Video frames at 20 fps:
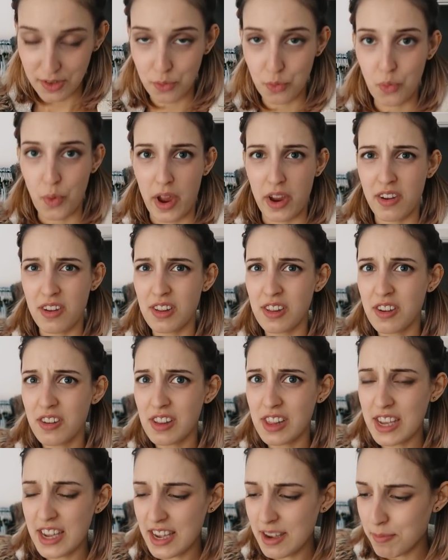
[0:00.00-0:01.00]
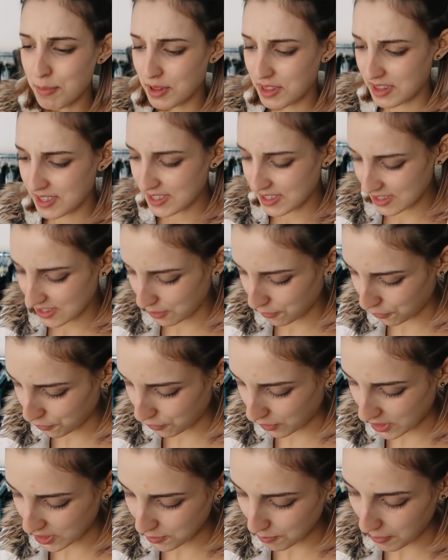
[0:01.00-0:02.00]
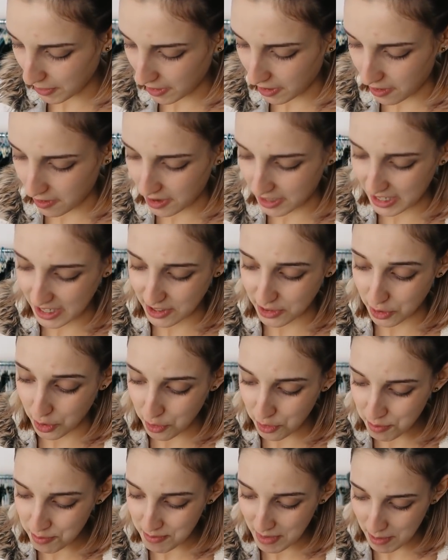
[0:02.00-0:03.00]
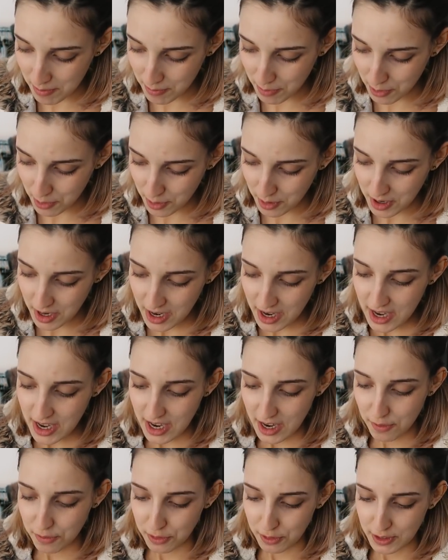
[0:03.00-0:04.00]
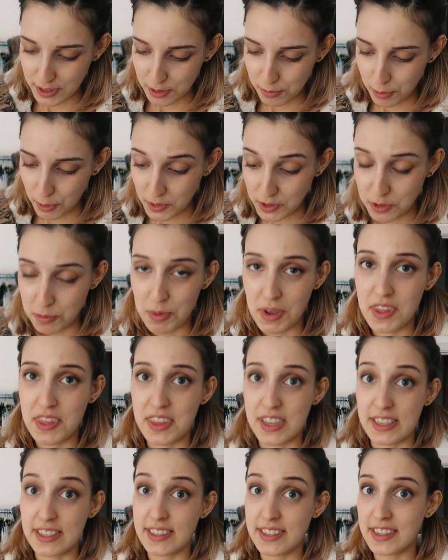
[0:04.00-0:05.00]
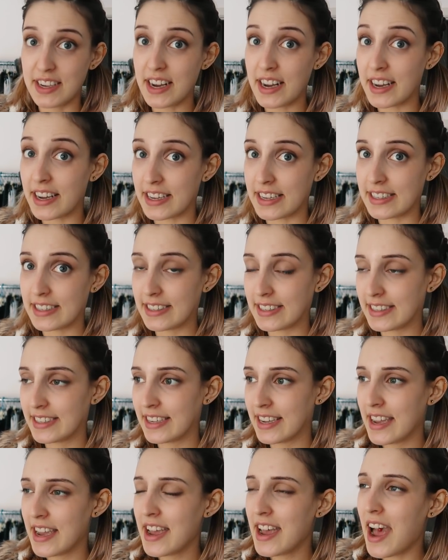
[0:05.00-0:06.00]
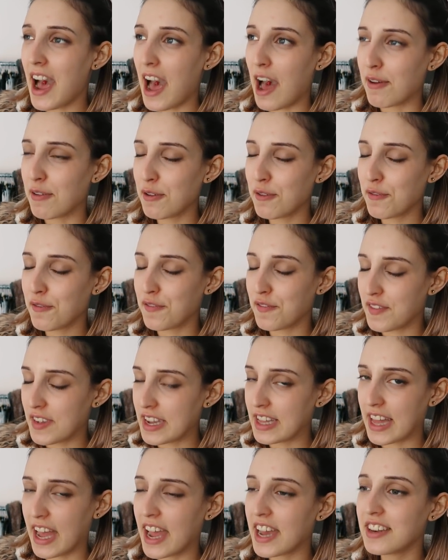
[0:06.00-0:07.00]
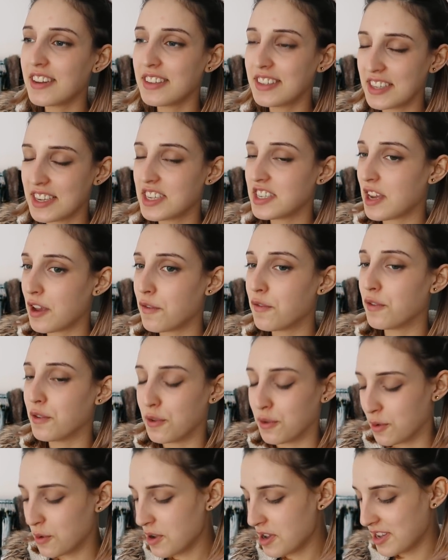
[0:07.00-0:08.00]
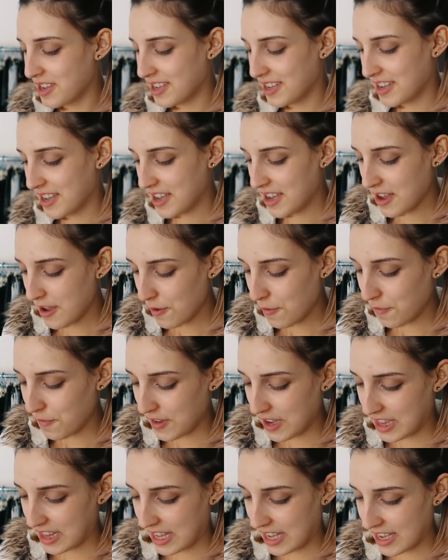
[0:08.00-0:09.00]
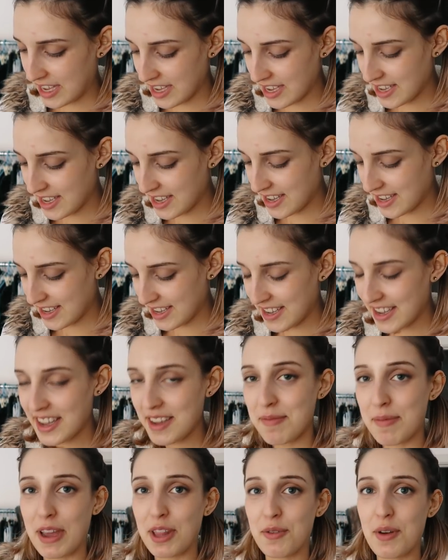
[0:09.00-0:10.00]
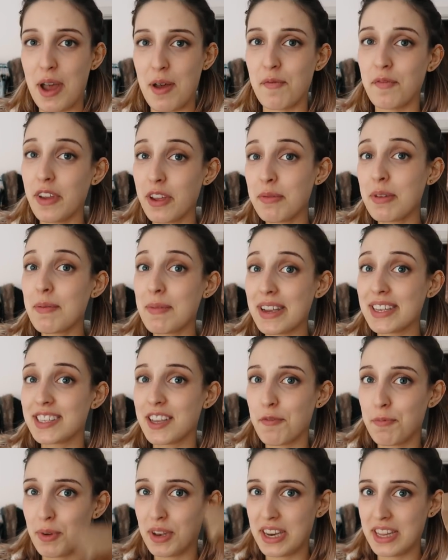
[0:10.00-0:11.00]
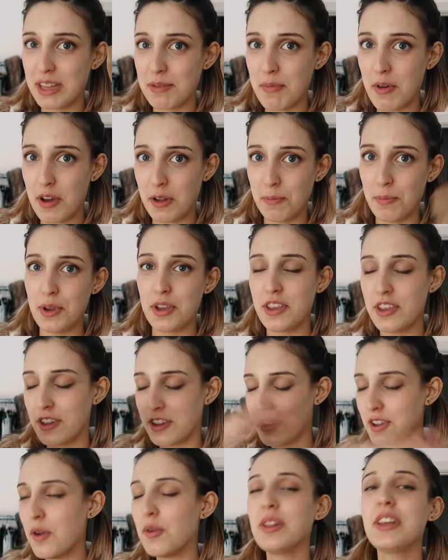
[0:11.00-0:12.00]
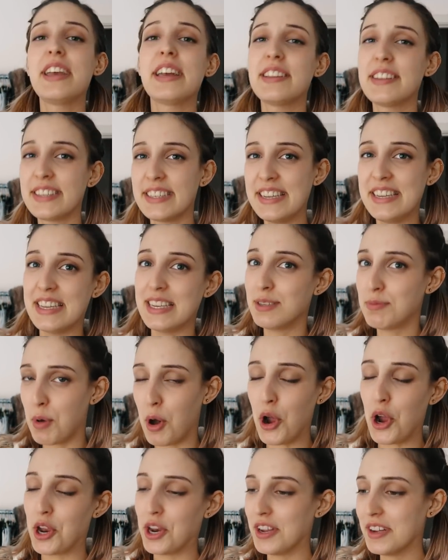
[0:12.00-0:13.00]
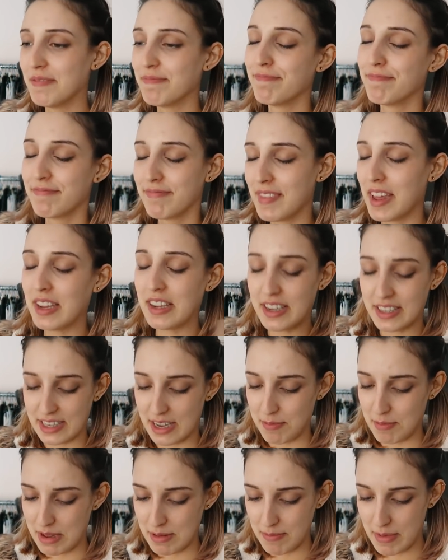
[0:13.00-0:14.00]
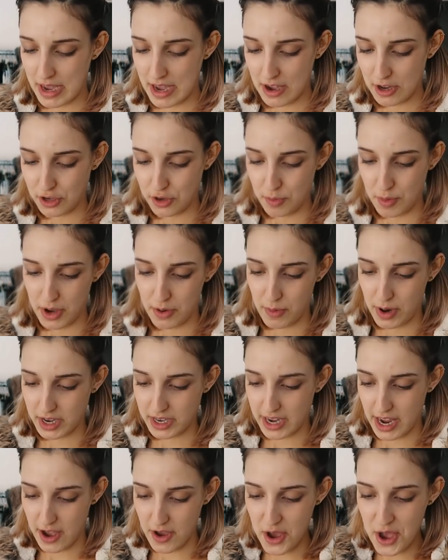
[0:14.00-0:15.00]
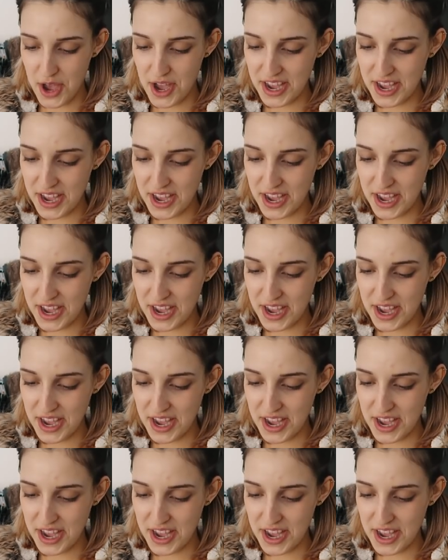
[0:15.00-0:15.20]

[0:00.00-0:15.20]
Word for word: regularly, but this is a fresh pair and I don't remember if they're supposed to be this tight. I had a deja vu feeling. By the way, I'm filming myself putting them on, but you only get to see this part. because I'm in my underwear right now.